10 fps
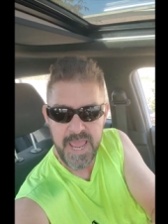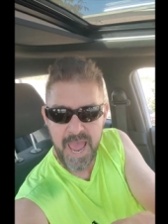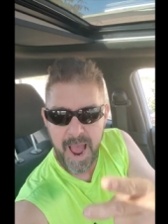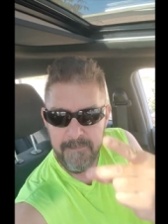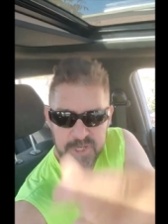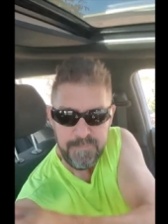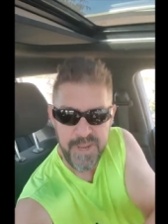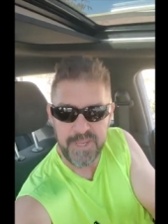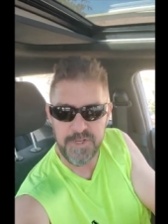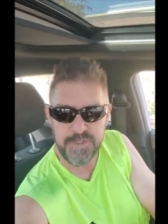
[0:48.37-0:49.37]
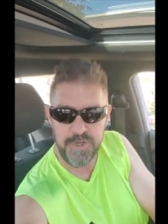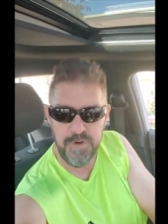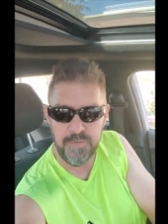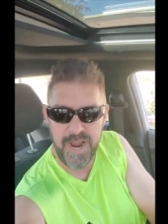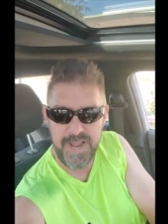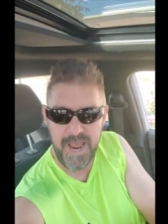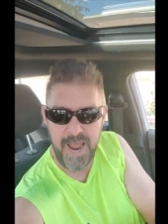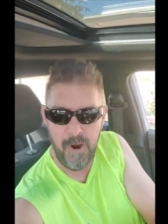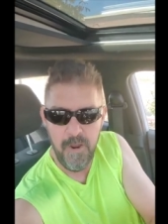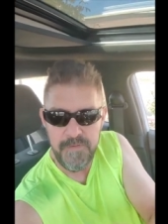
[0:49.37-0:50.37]
i'm speaking to you right
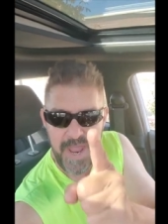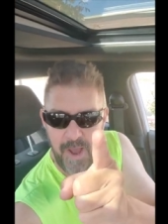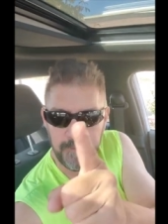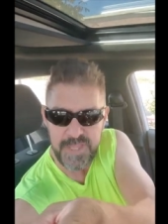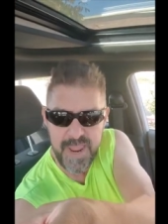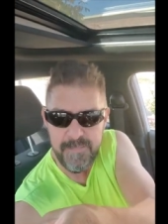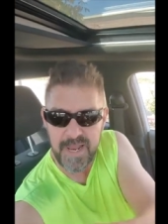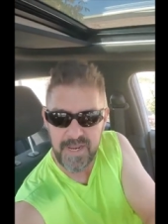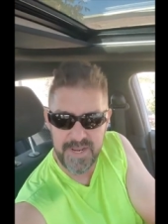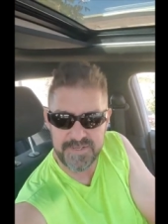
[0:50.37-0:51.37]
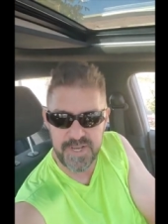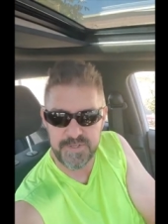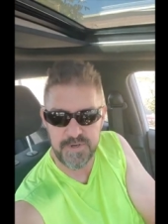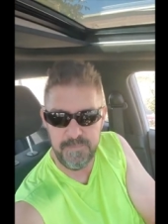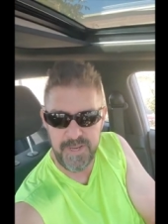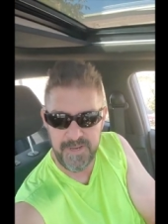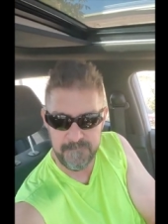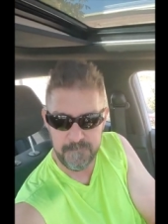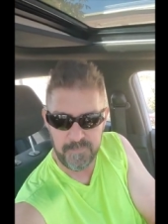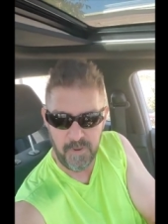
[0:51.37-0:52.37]
now now demon listen to me
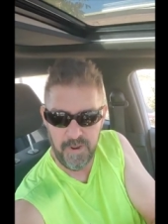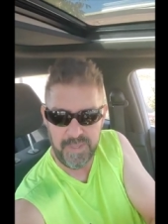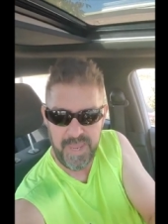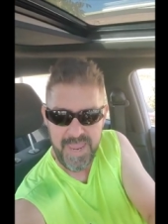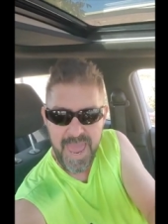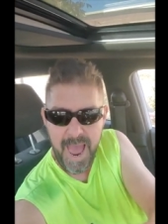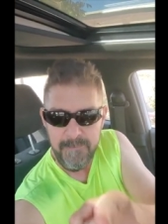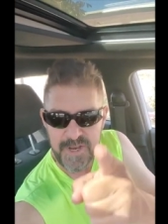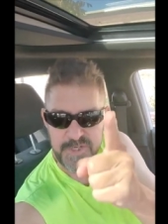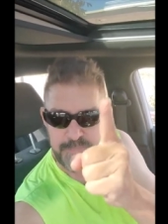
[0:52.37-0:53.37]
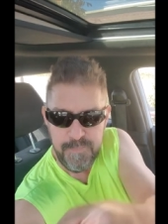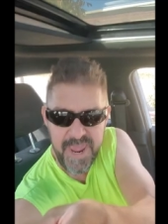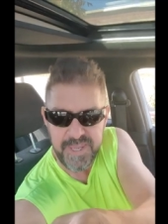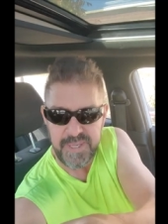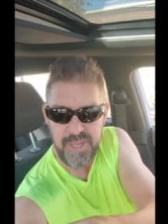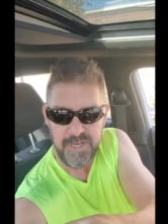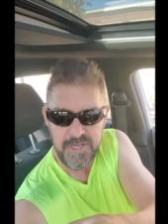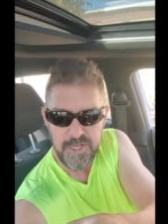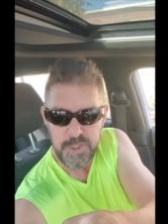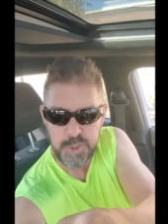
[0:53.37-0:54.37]
okay i'm
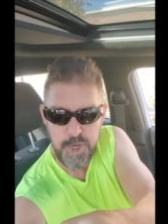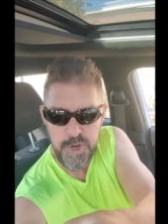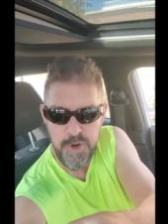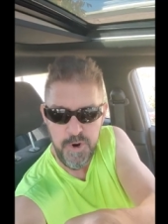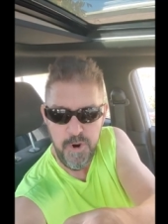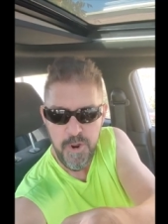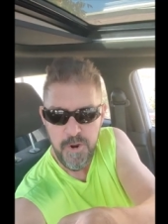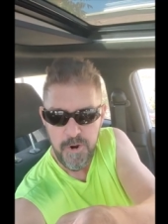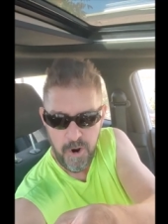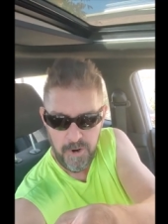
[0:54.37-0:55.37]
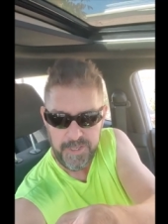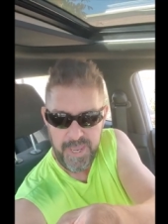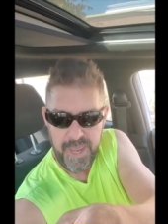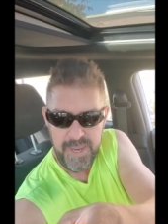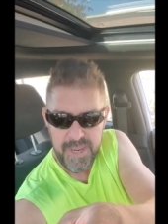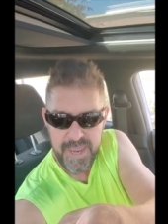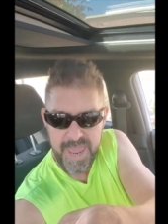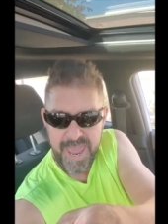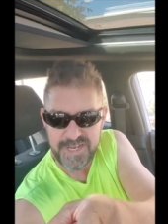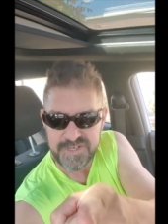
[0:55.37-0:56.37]
speaking to you okay
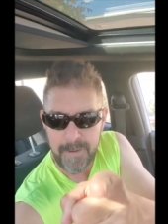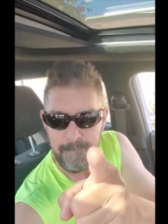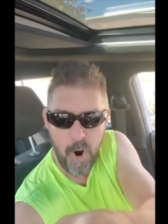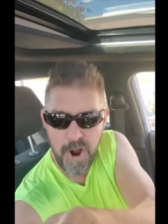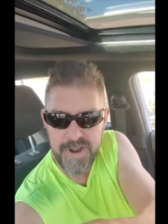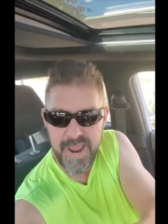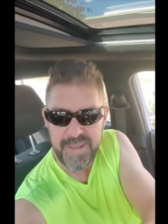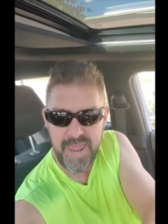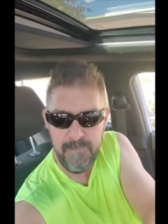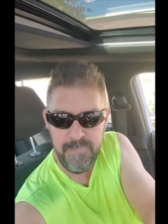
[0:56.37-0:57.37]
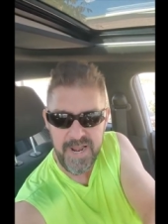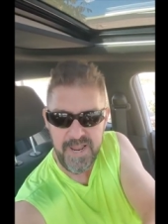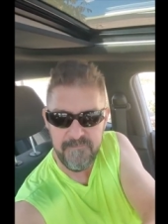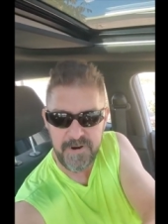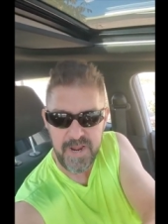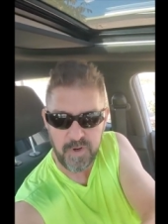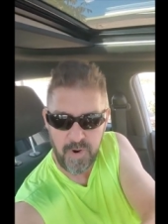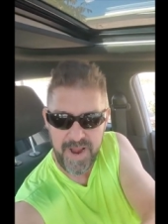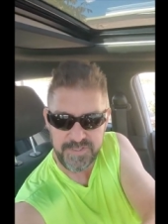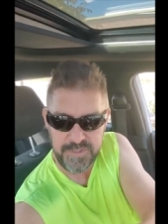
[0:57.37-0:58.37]
as a born again believer in
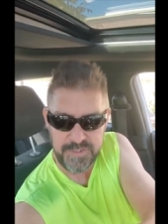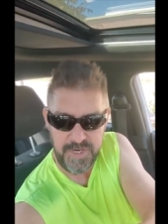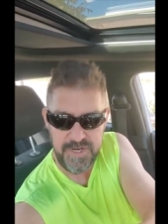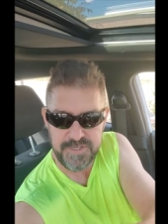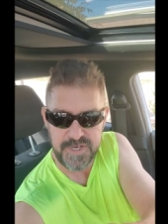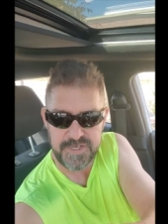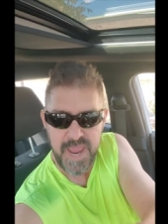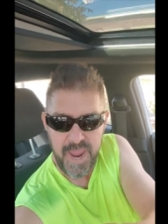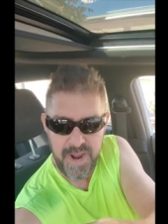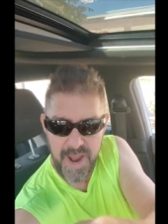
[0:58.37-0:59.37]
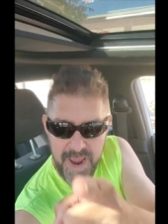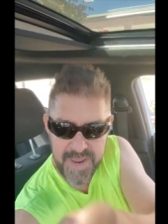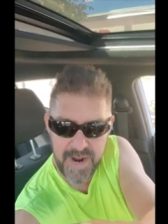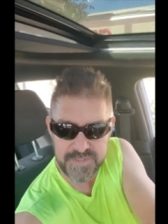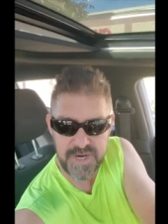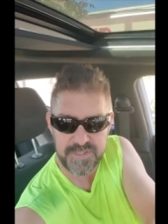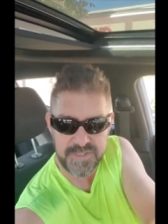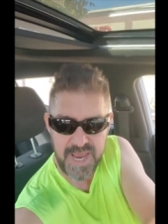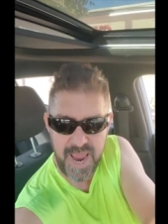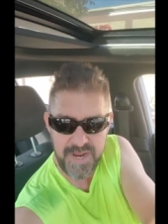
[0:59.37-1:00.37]
Christ Jesus, and I
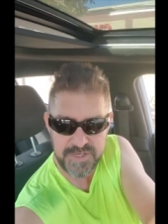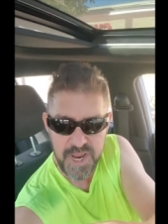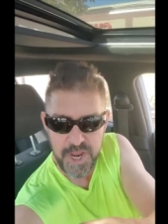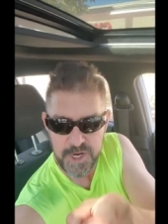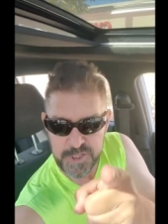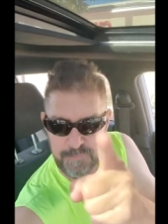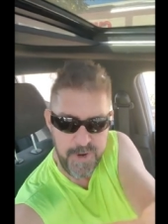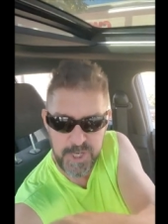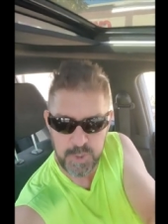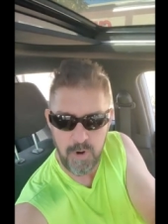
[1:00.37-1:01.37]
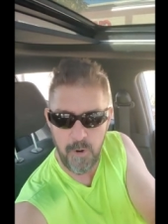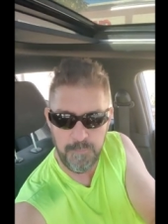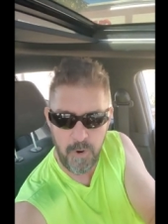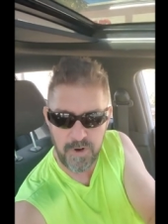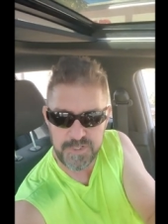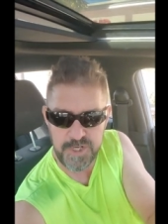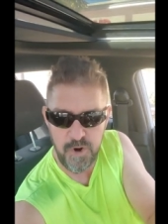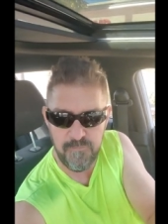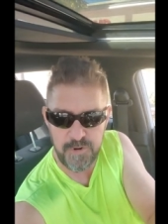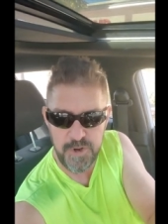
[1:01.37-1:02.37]
exercise spiritual
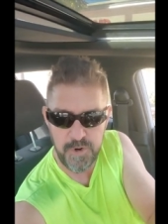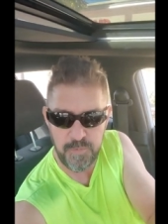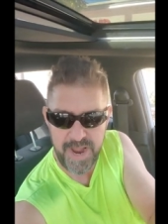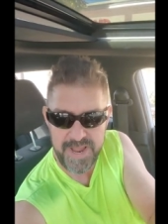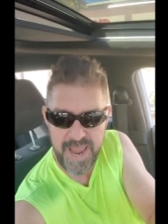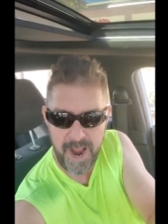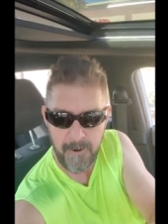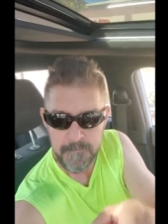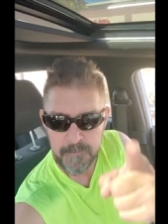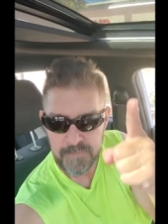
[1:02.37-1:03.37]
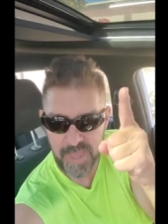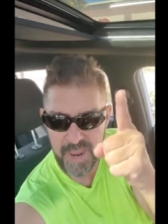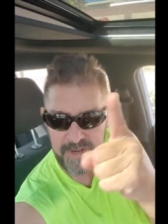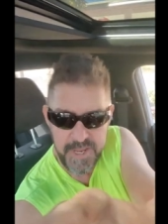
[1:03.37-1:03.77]
authority over you right now, an